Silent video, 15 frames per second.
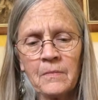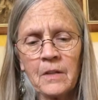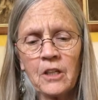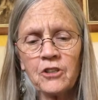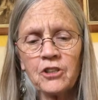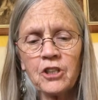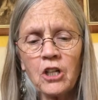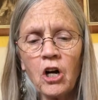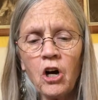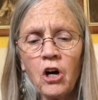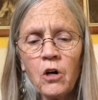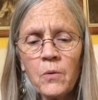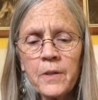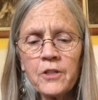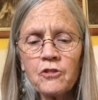she
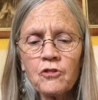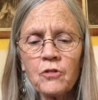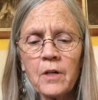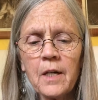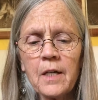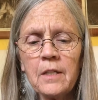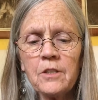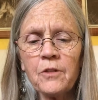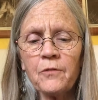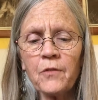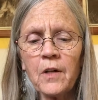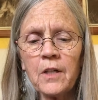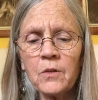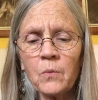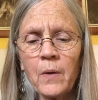always tried to
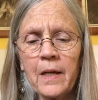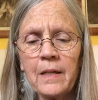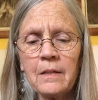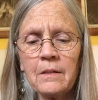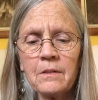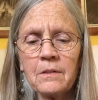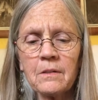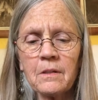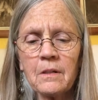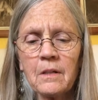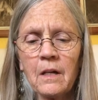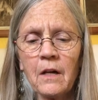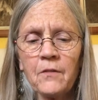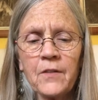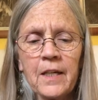find ways
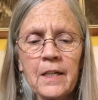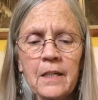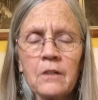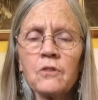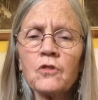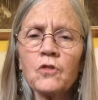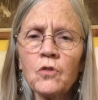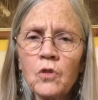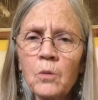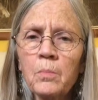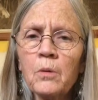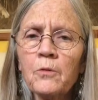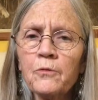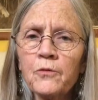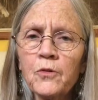of getting suitable
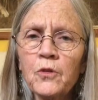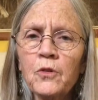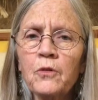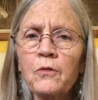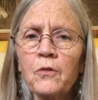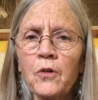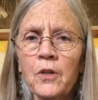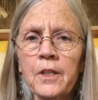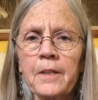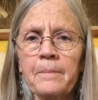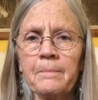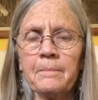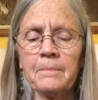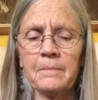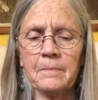food for
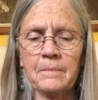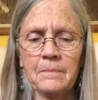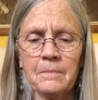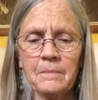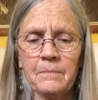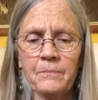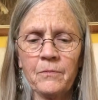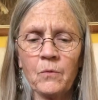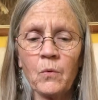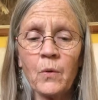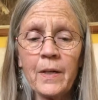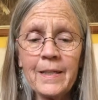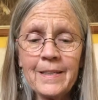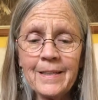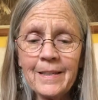him.
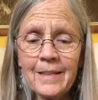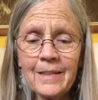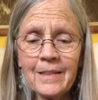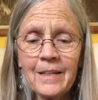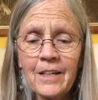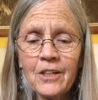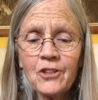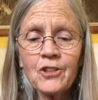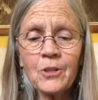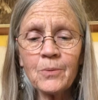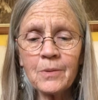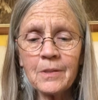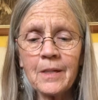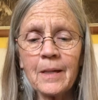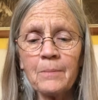One day she
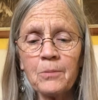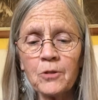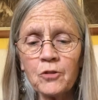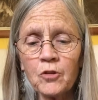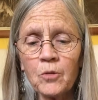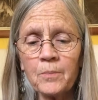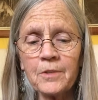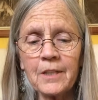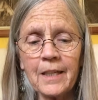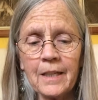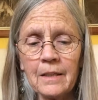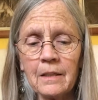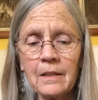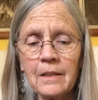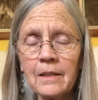was able to obtain
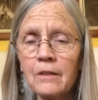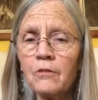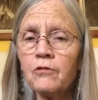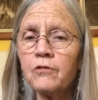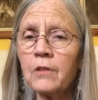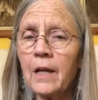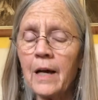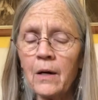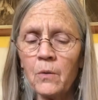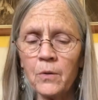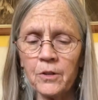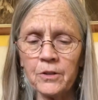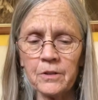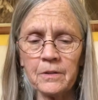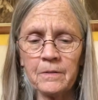a little
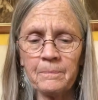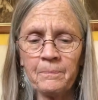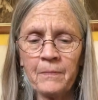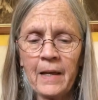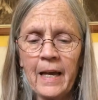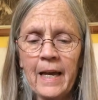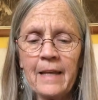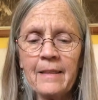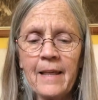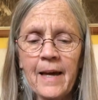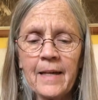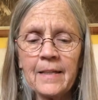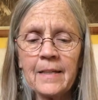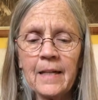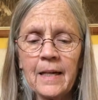flour, and
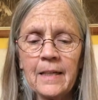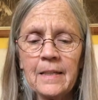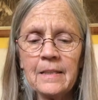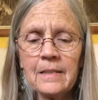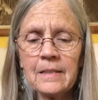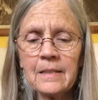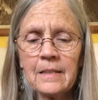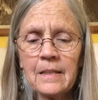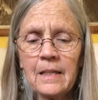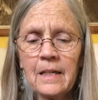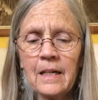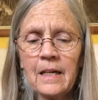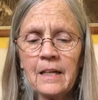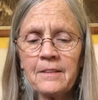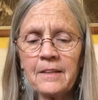that night
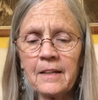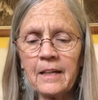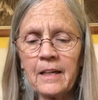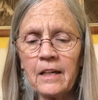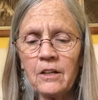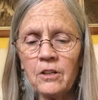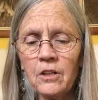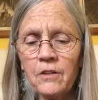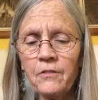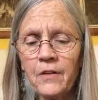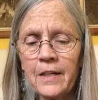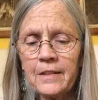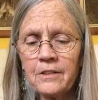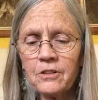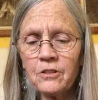at the
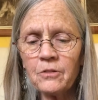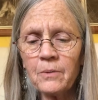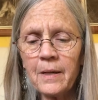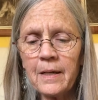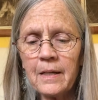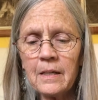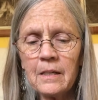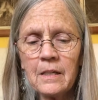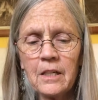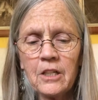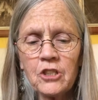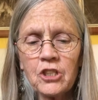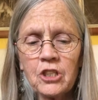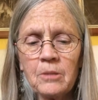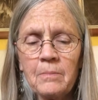caravanserai
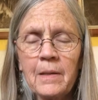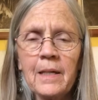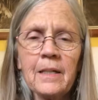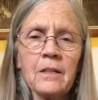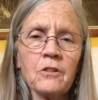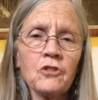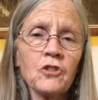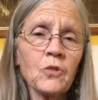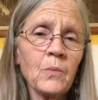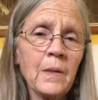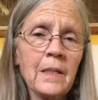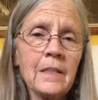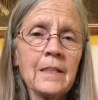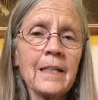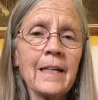she made a
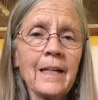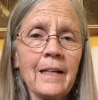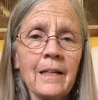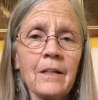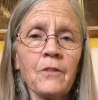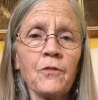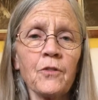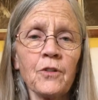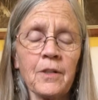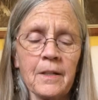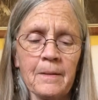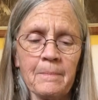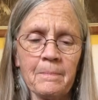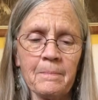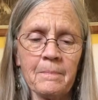sweet cake for
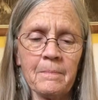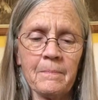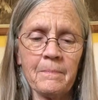him.